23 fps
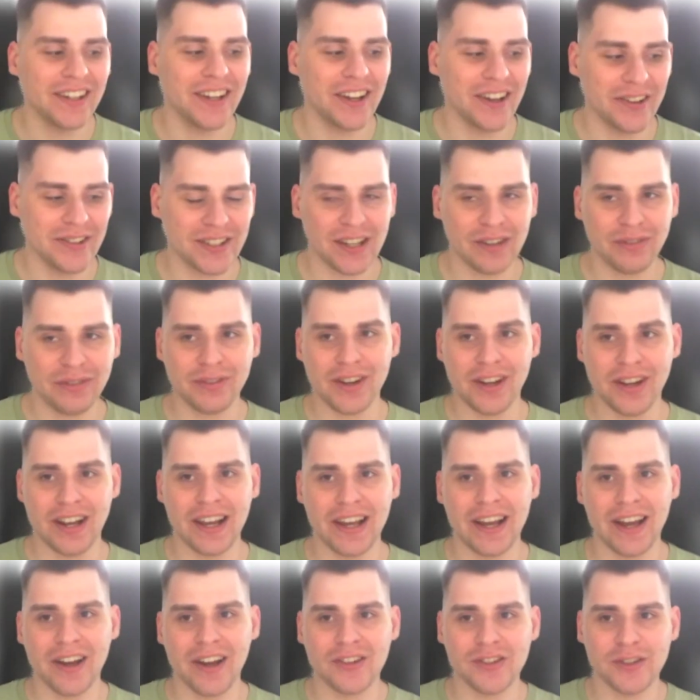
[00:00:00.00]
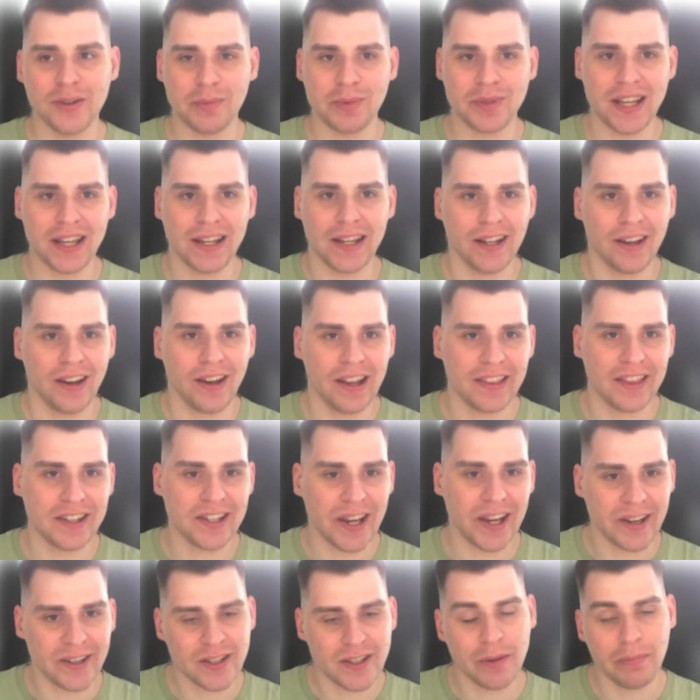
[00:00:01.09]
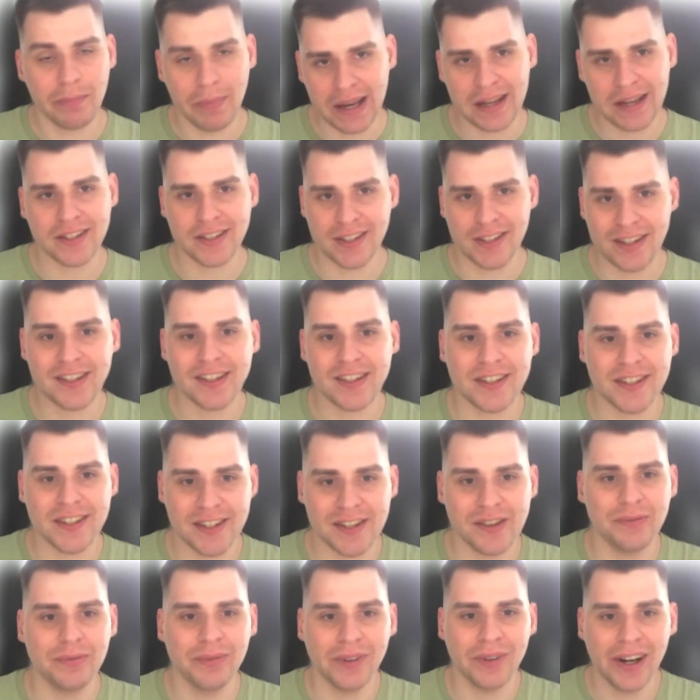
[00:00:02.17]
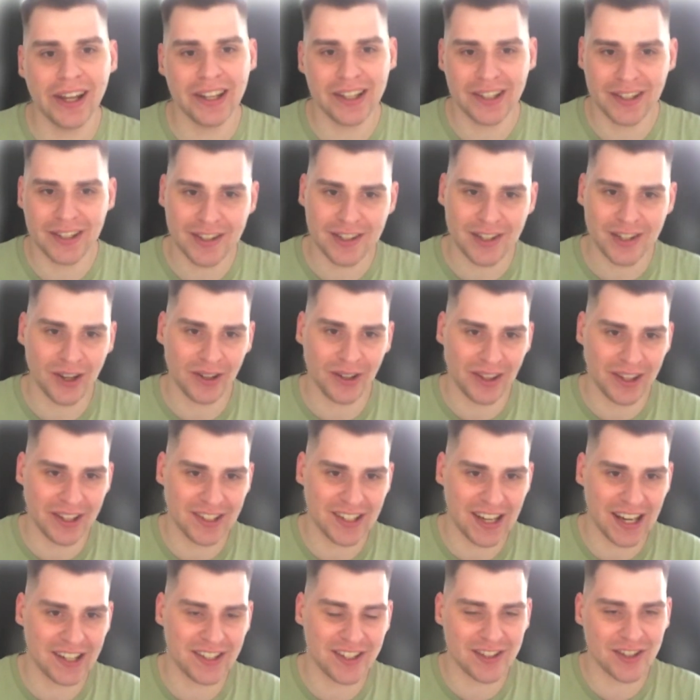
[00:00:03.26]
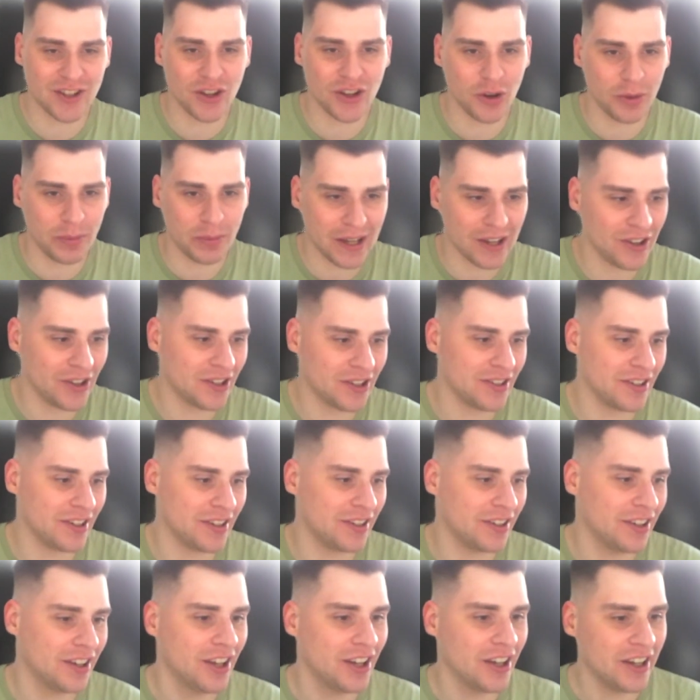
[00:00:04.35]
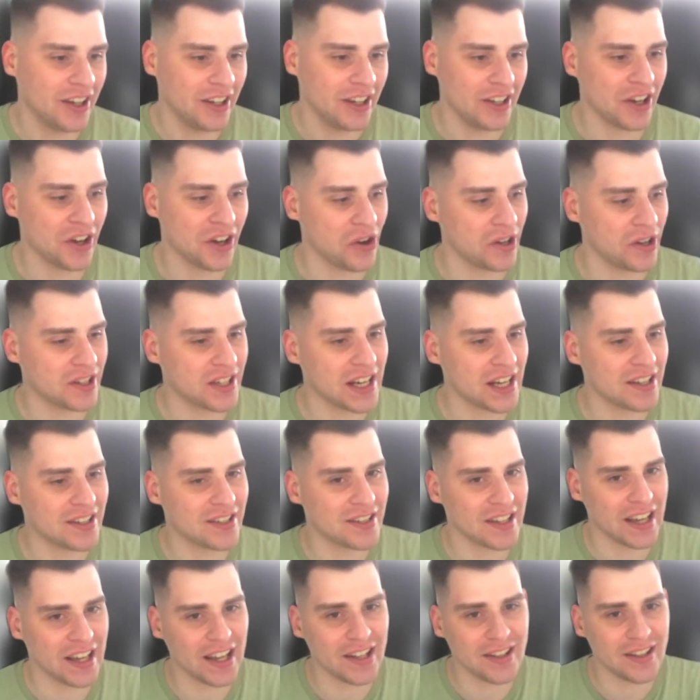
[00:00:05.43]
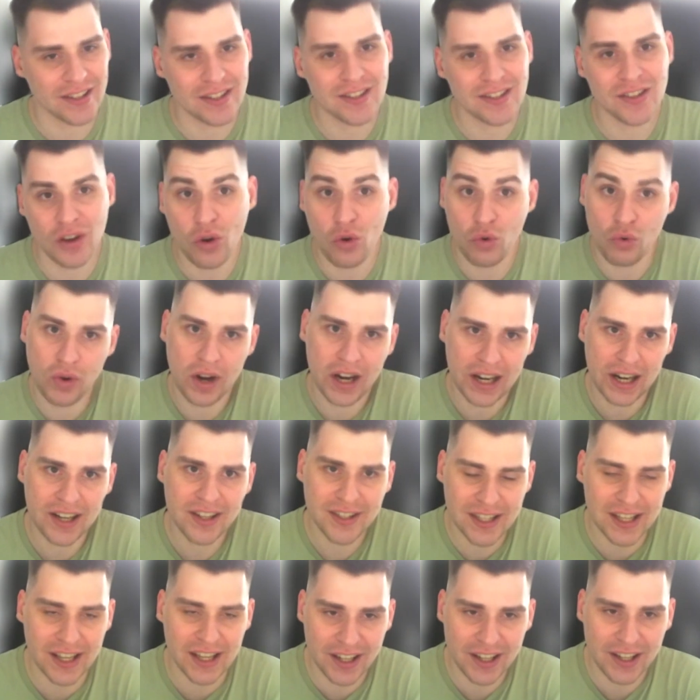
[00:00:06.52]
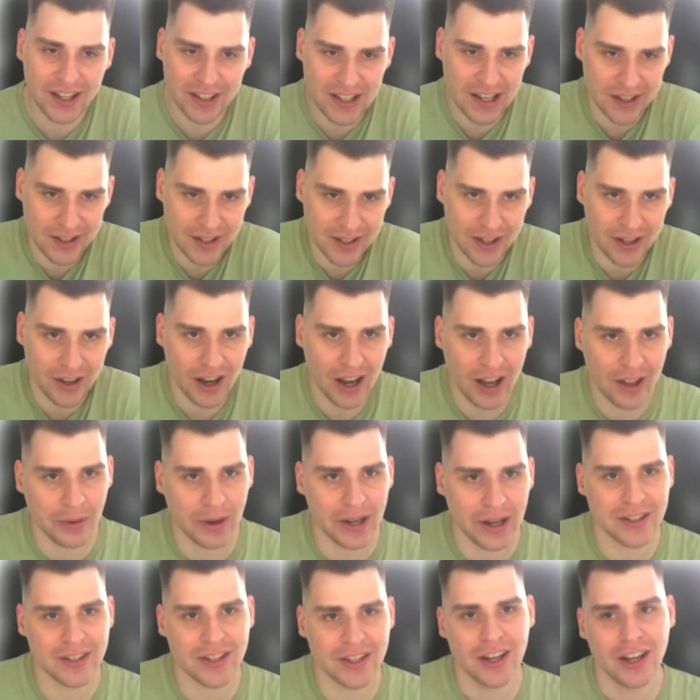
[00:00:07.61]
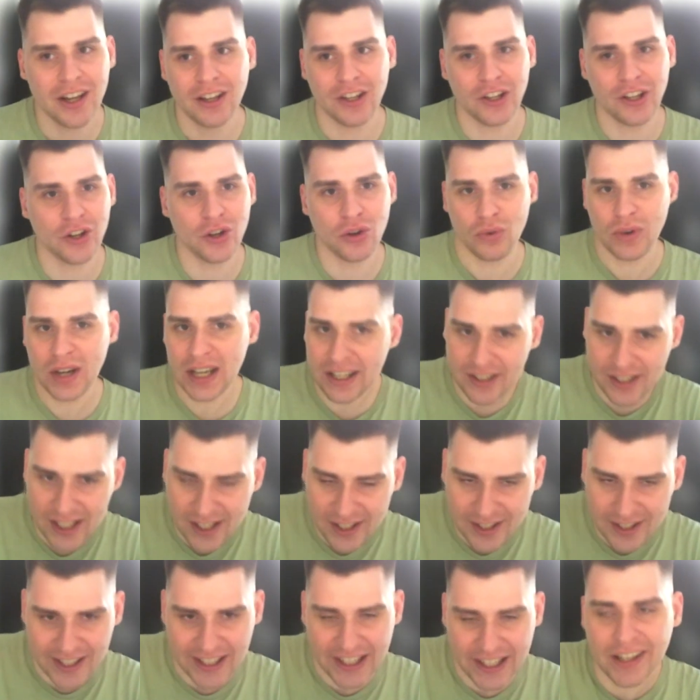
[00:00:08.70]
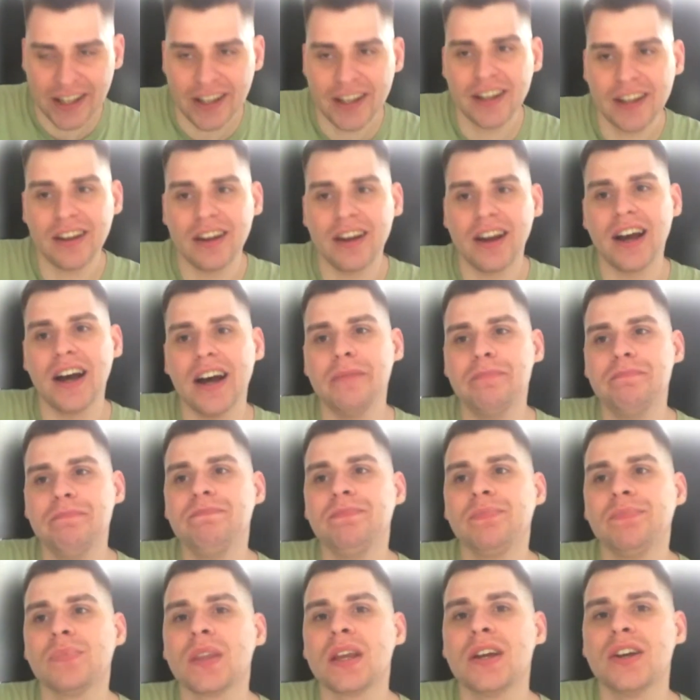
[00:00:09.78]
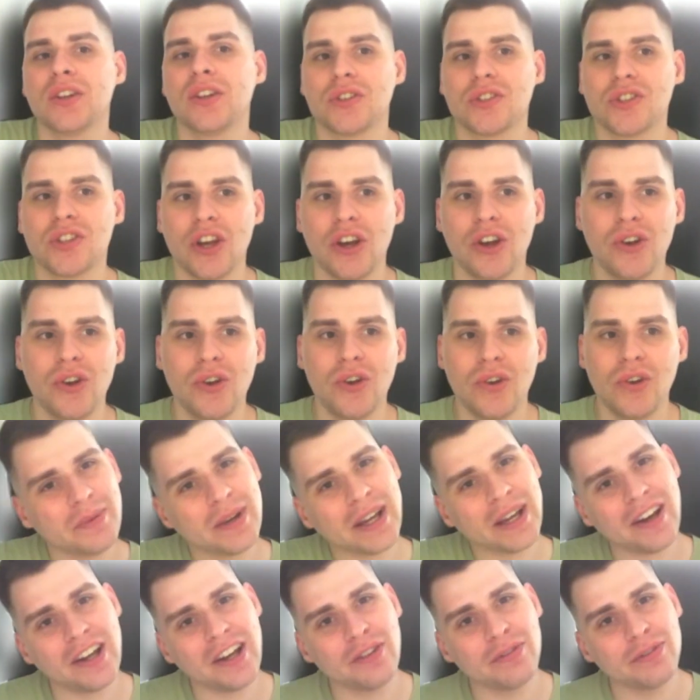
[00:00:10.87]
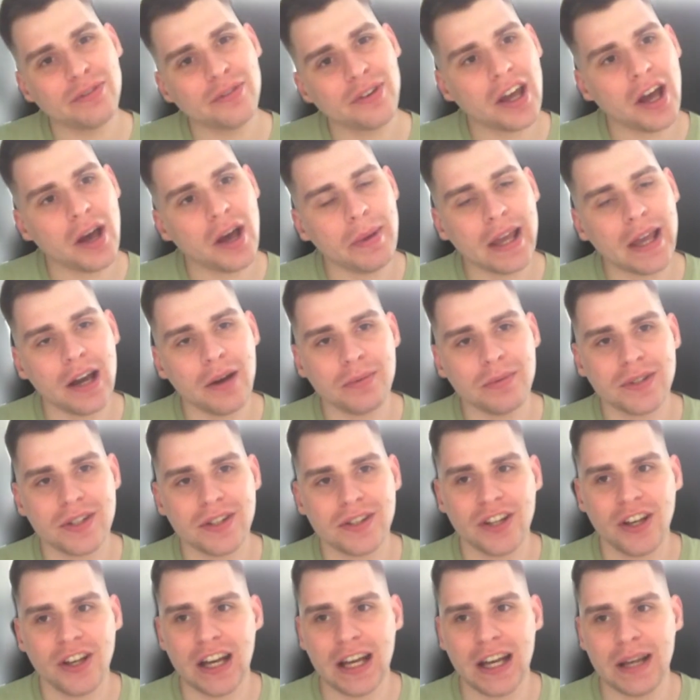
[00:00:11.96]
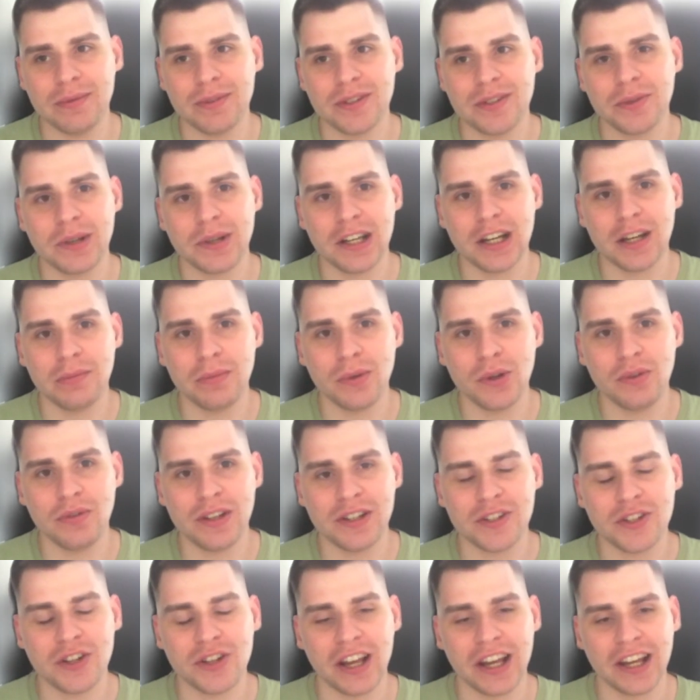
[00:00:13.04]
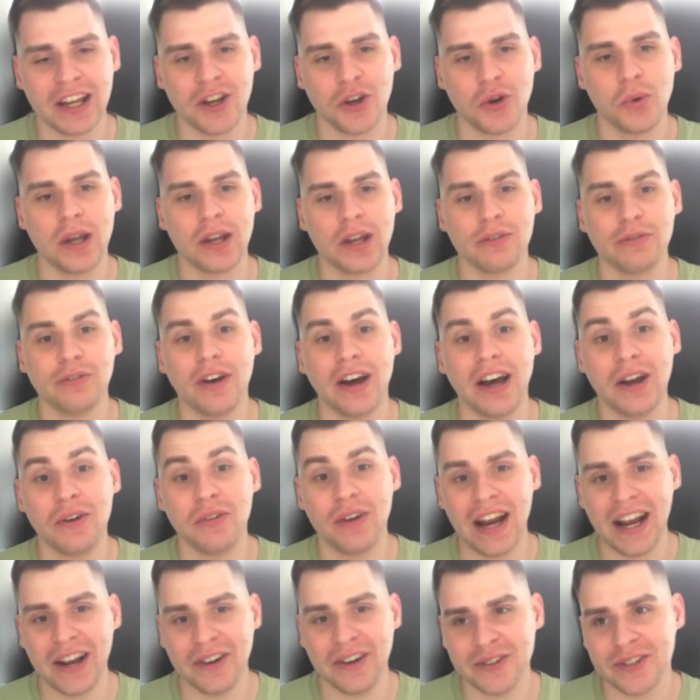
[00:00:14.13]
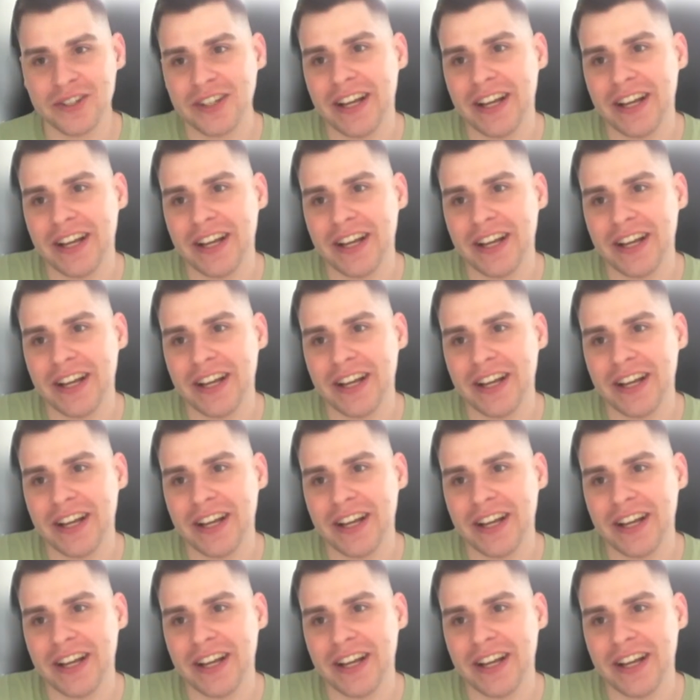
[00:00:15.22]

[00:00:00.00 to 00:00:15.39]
no, definitely 100%. Like the data makes a system, right? So the data's got to be good, and you've got to test against realistic data. Otherwise, you're not really testing. So we're kind of coming up to time, so we're going to move into like a quick fire round